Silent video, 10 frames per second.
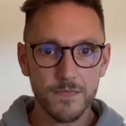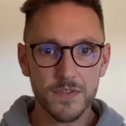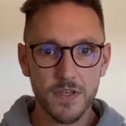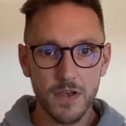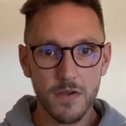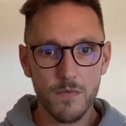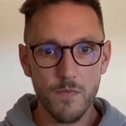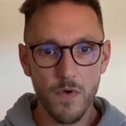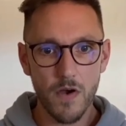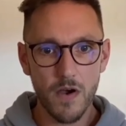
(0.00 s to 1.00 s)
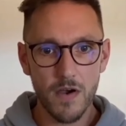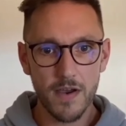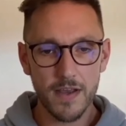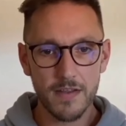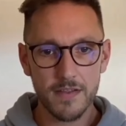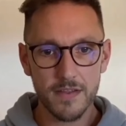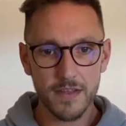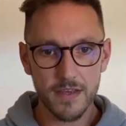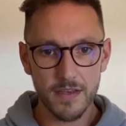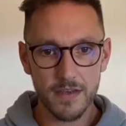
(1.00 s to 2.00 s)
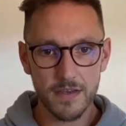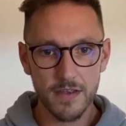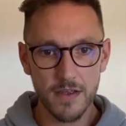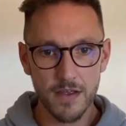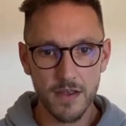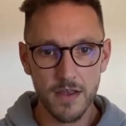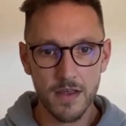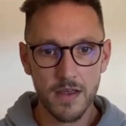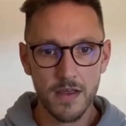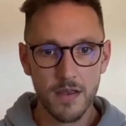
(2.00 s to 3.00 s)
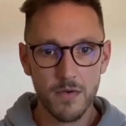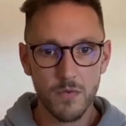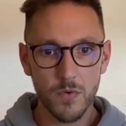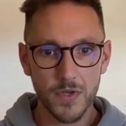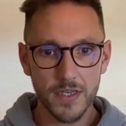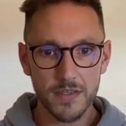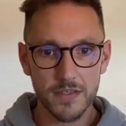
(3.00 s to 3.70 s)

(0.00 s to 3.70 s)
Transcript: So I think what we can